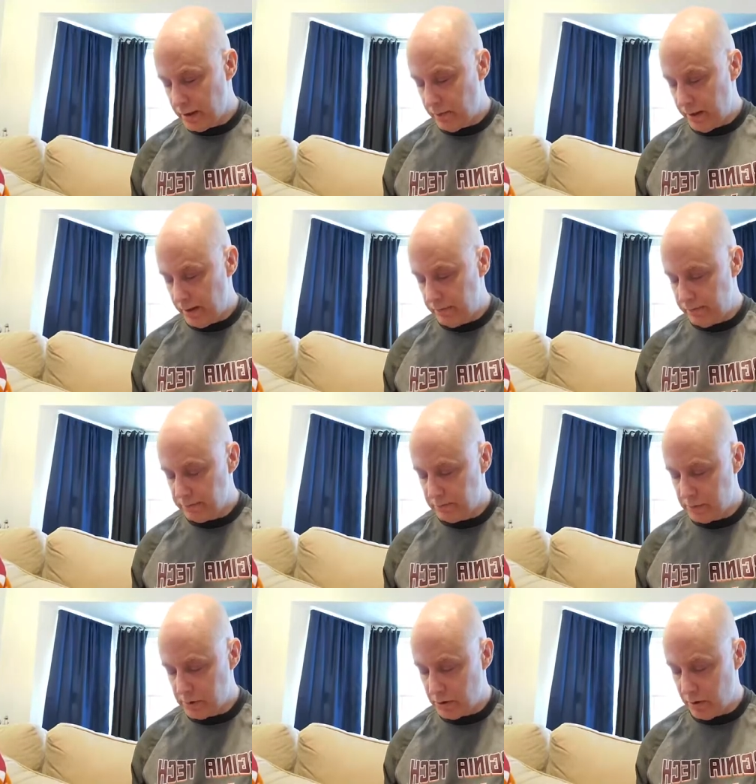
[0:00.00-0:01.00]
write,
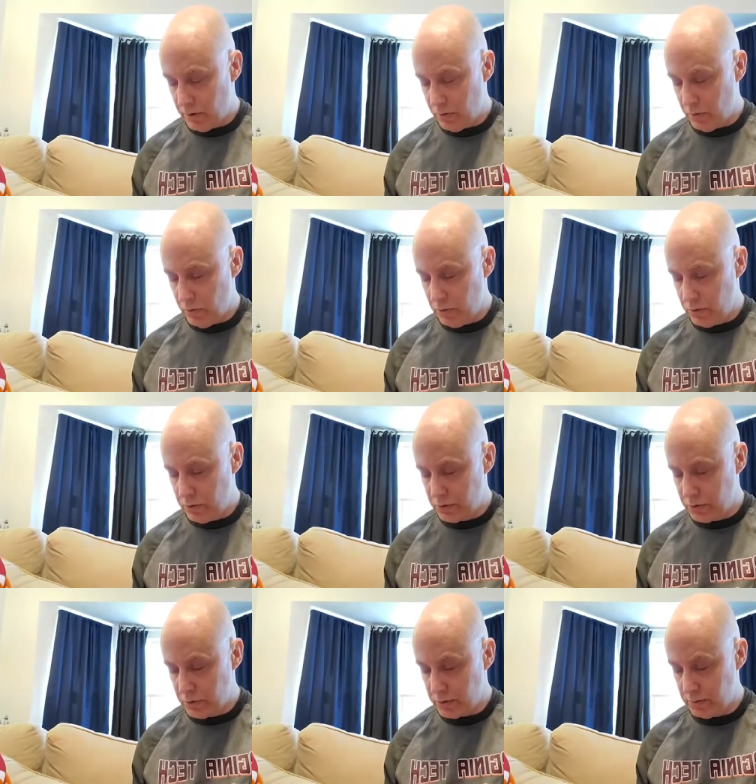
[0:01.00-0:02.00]
Star
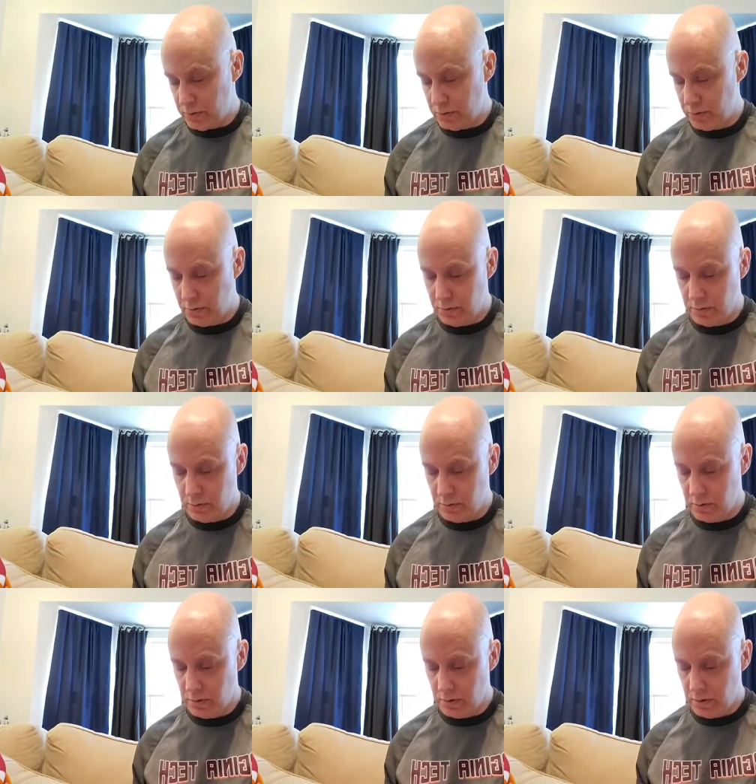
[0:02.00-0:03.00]
Wars.
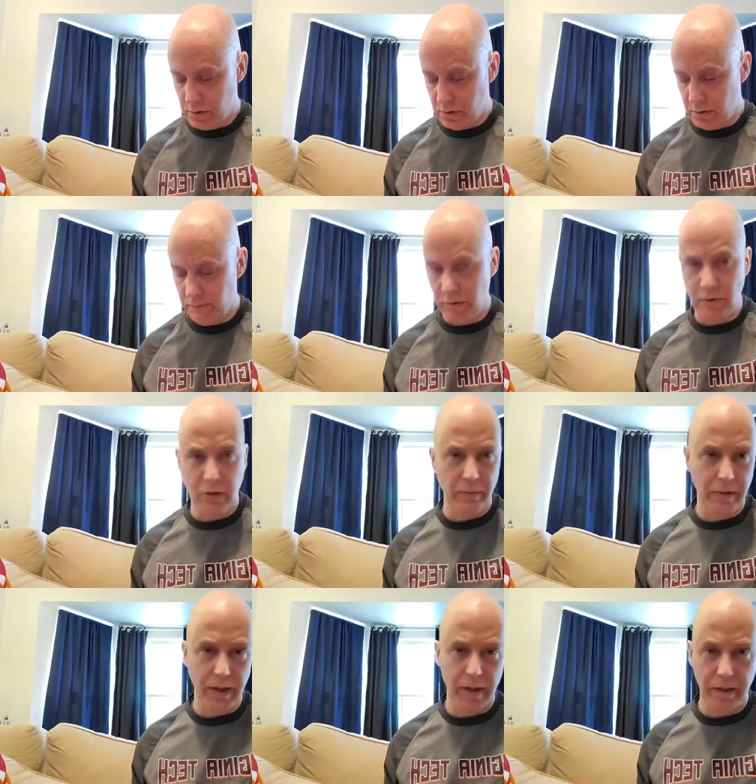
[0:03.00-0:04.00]
If you know
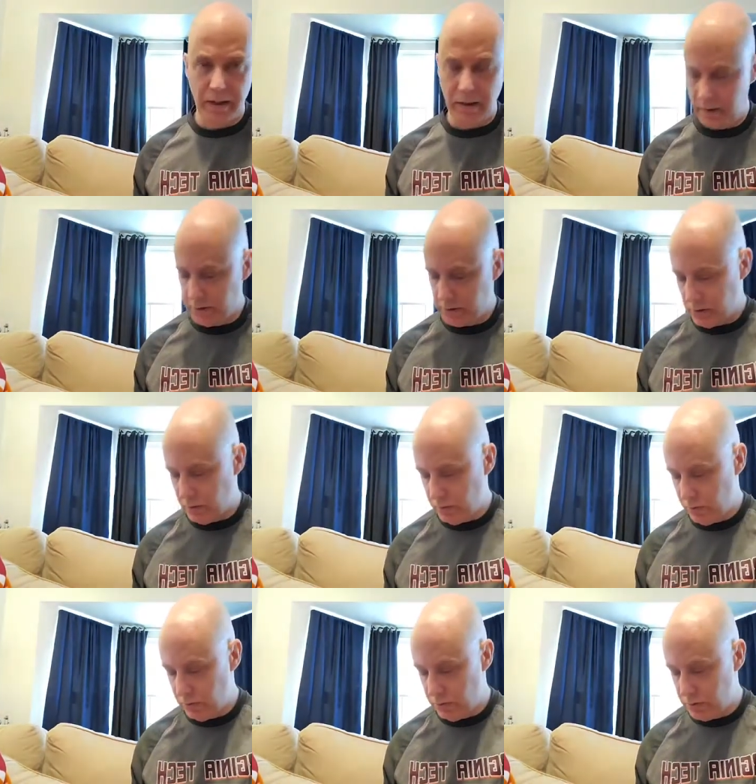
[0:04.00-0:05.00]
me, I like a lot of Star
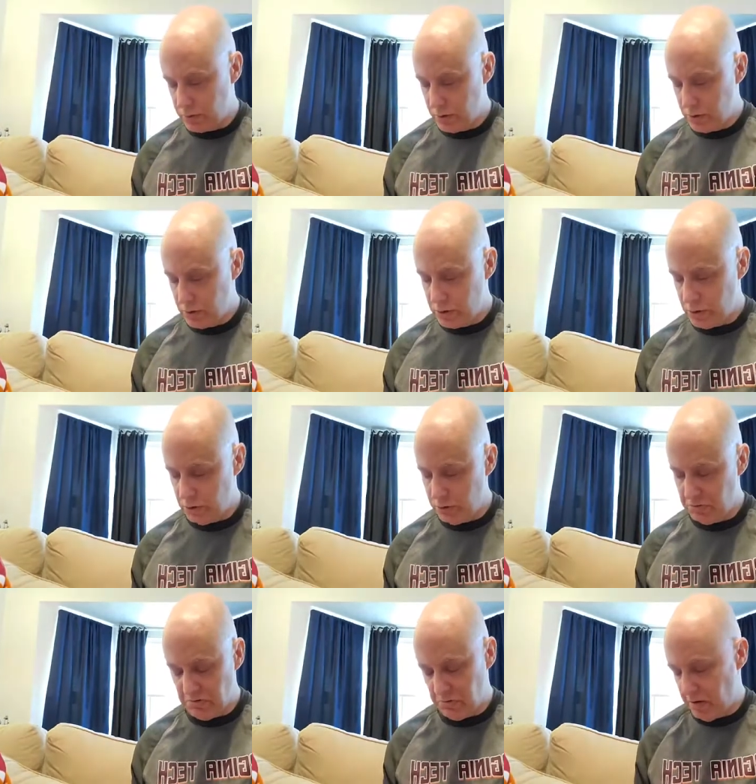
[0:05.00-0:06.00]
Wars. 2,
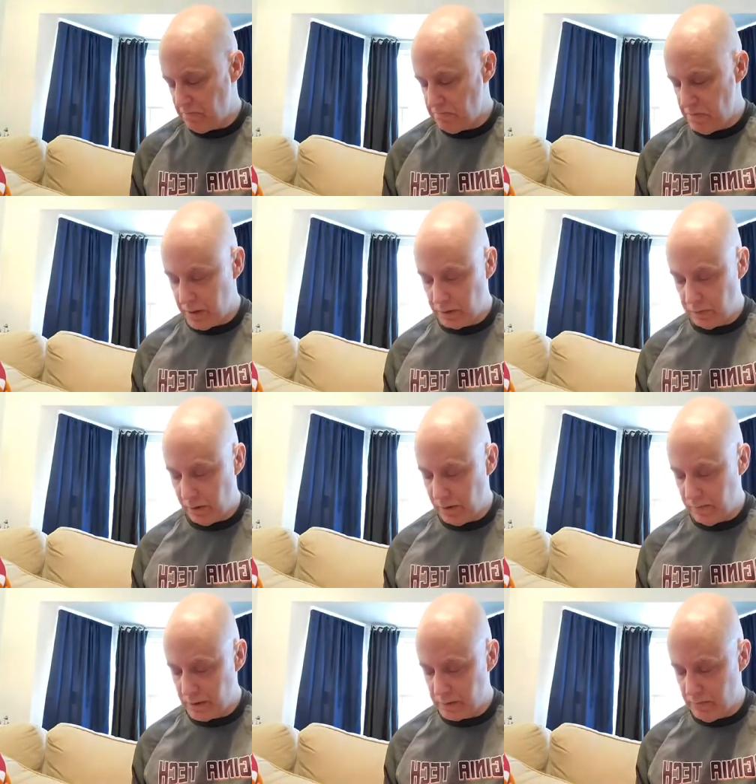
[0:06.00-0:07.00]
I'm gonna write baseball. I
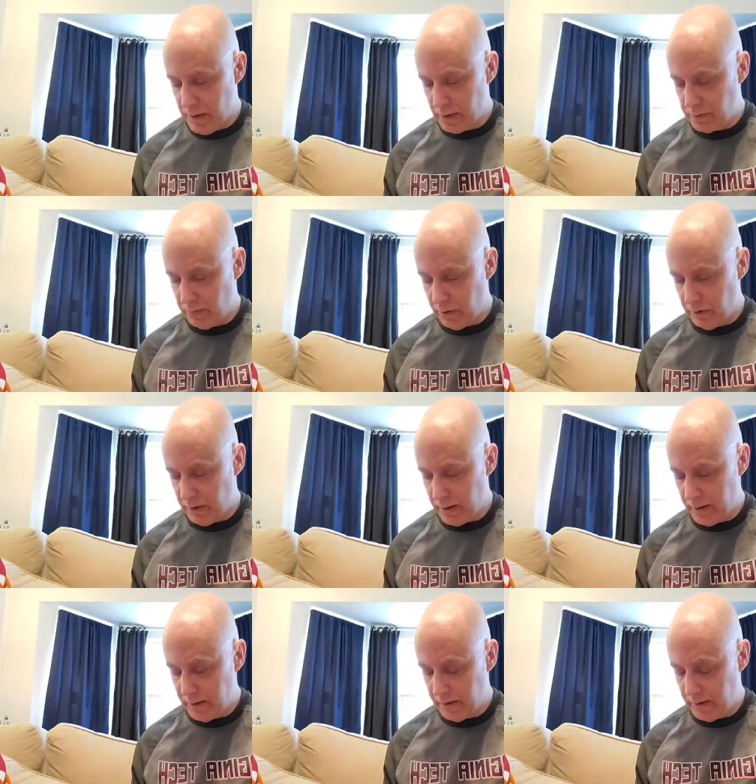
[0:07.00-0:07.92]
miss baseball right